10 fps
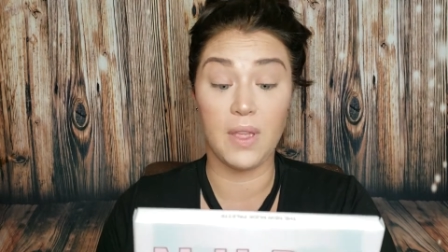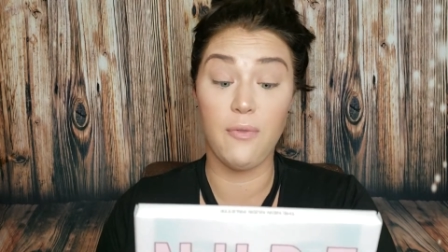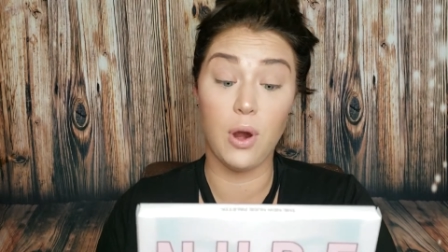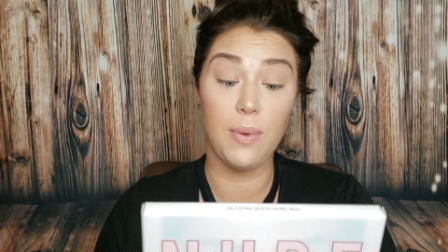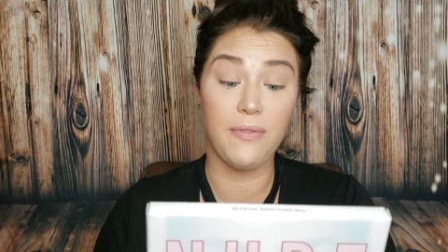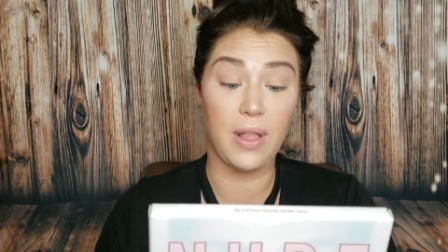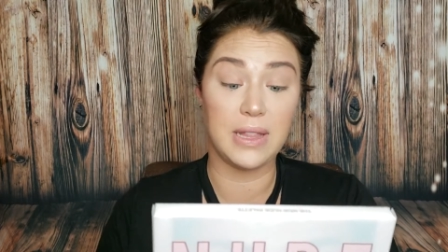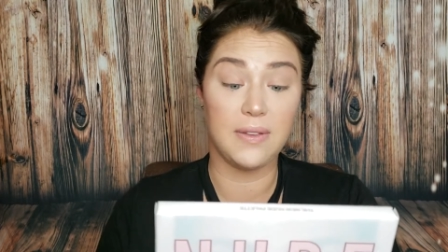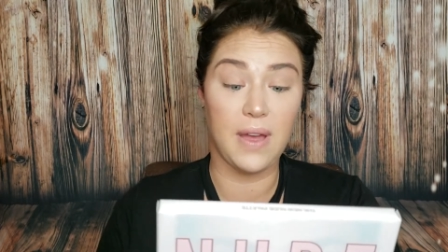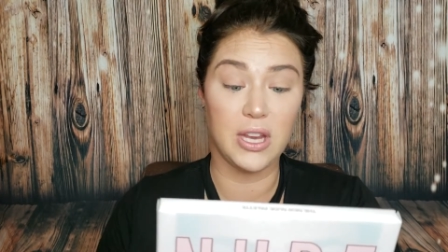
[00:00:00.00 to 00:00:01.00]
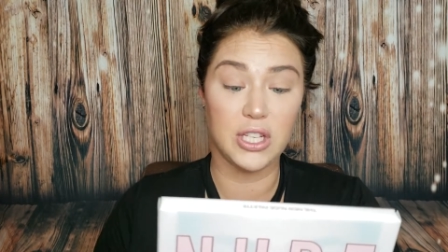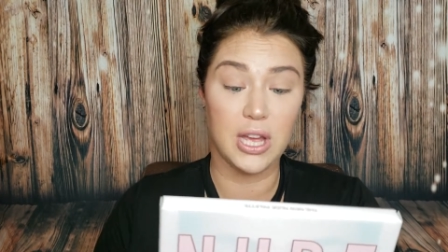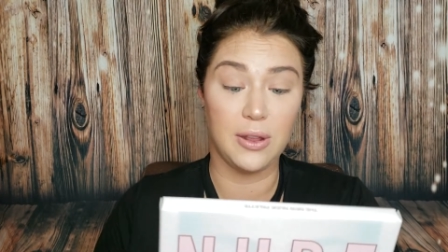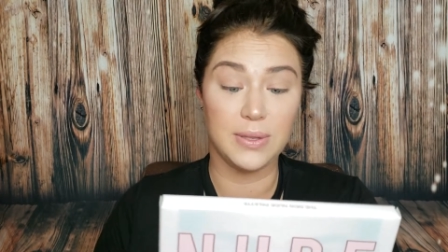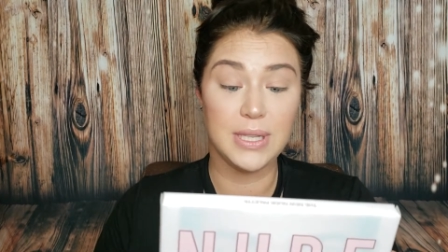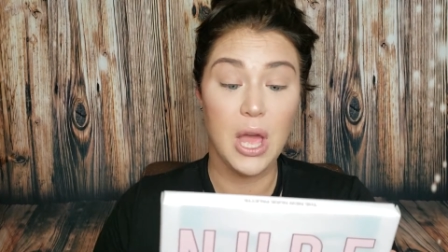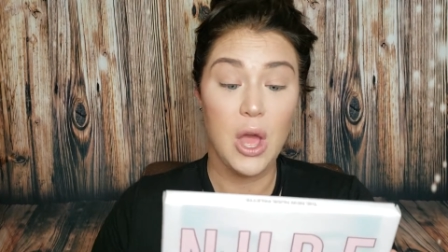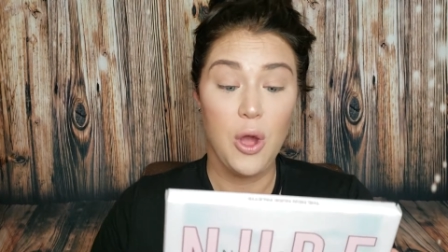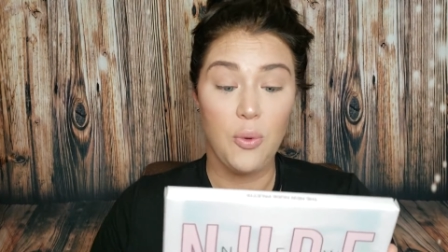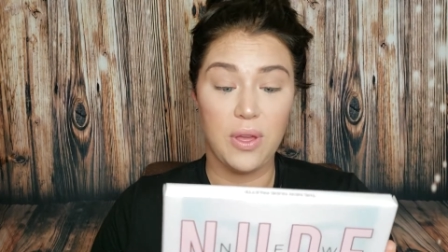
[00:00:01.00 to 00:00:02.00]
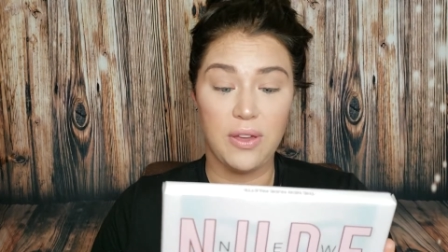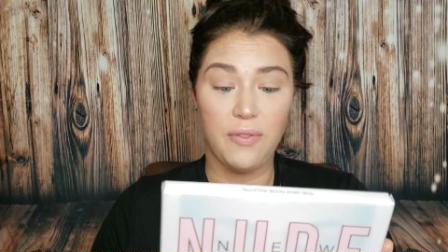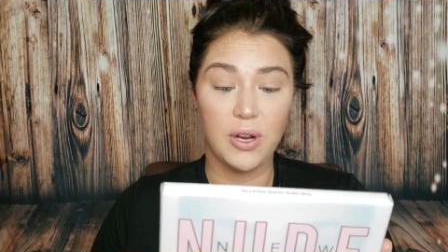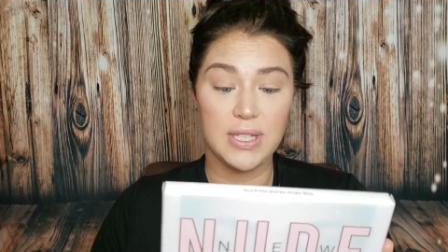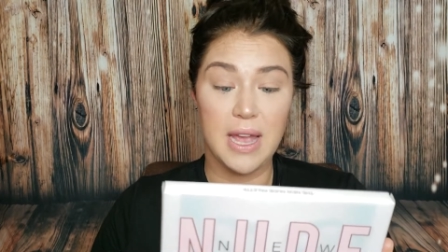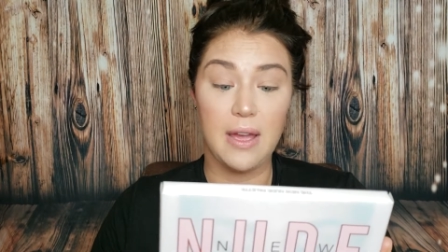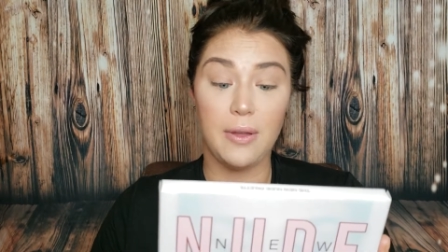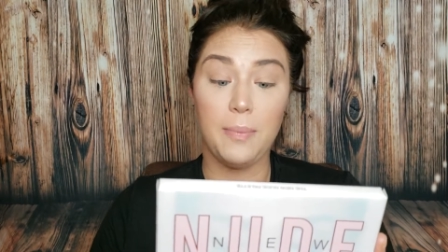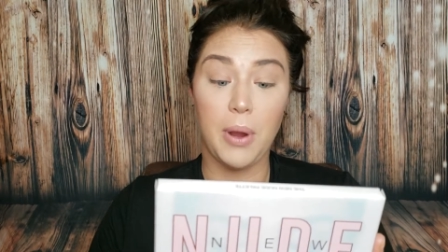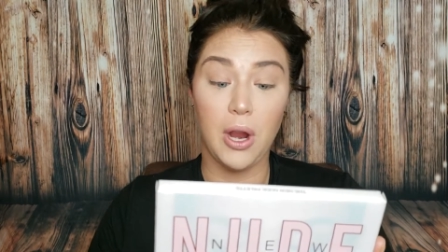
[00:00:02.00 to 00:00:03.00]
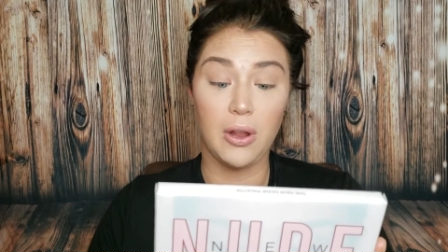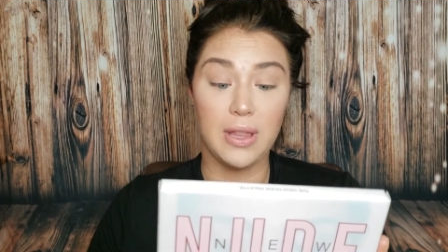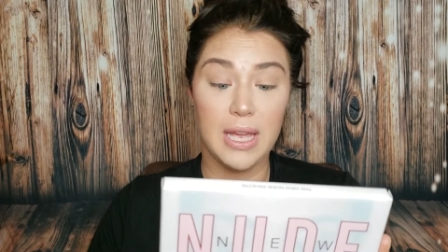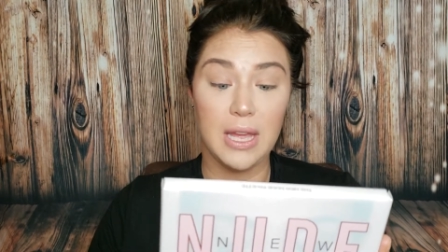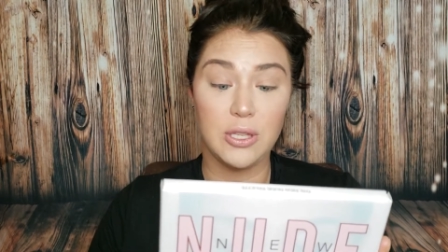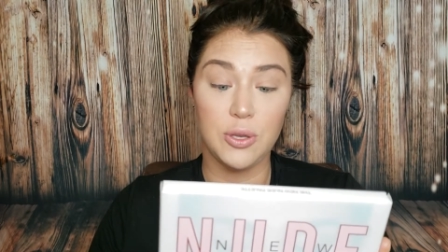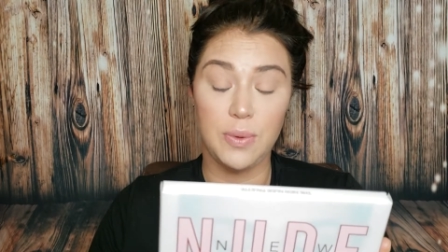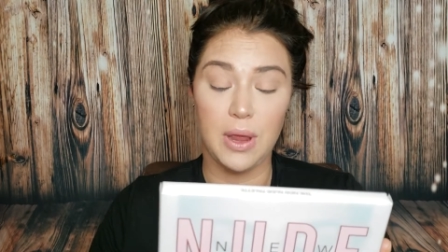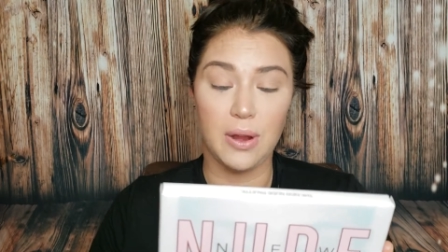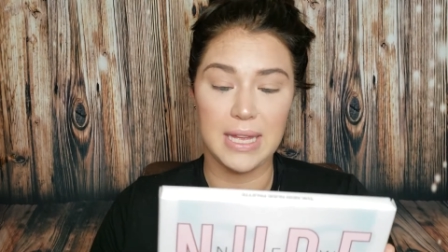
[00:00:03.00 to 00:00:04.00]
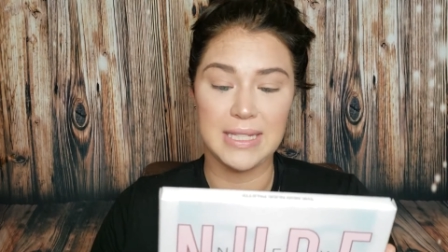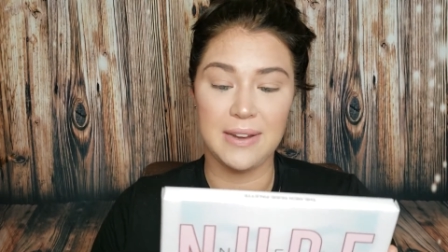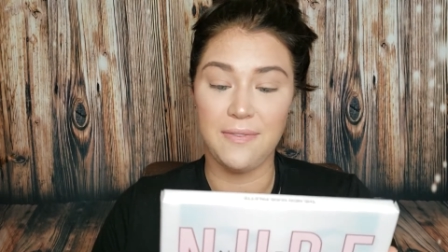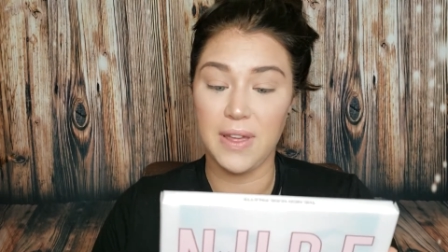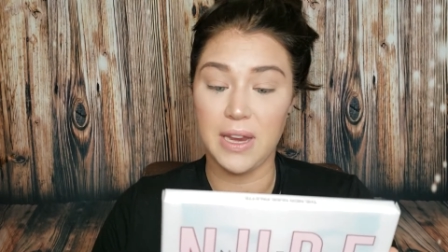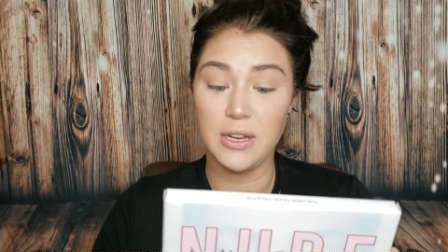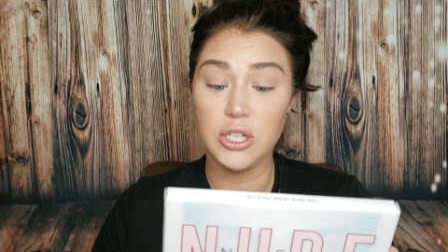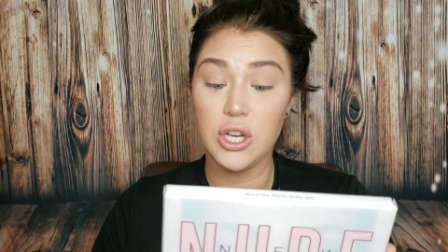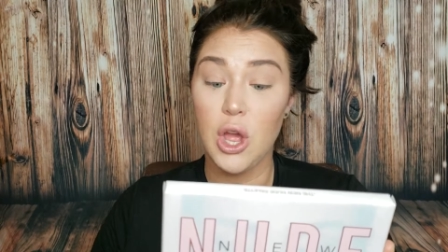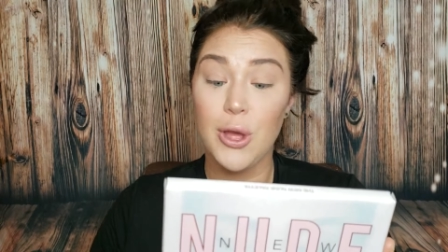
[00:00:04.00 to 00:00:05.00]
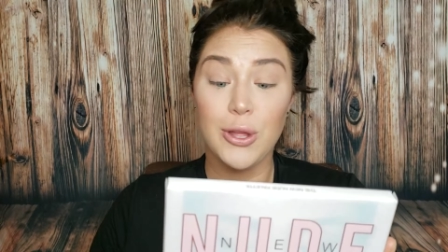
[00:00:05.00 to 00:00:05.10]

four reflective eyeshadows with a versatile pearly to iridescent finish,